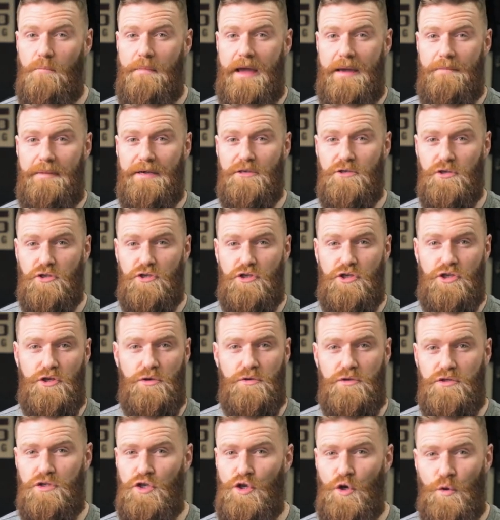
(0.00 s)
Maybe just
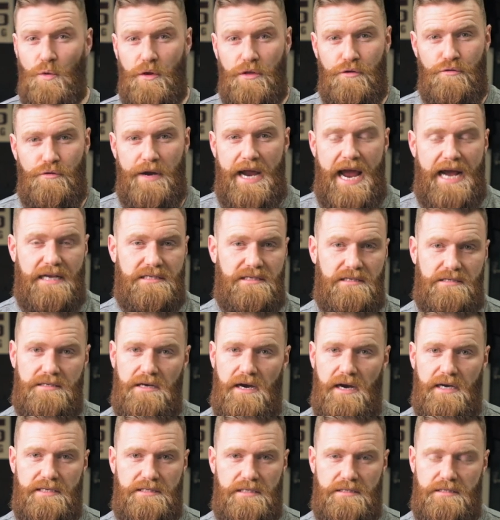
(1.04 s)
choose 2 or 3
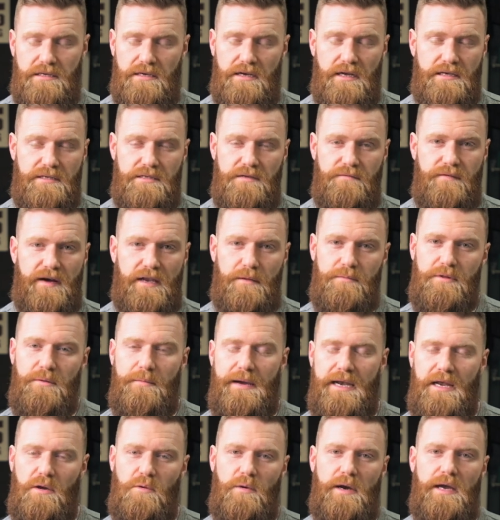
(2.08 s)
exercises and develop them
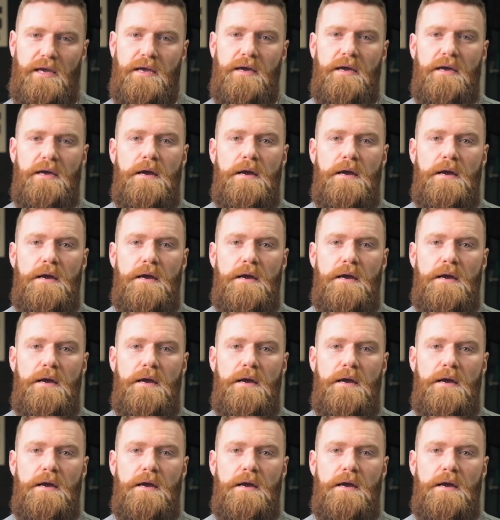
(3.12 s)
anyway.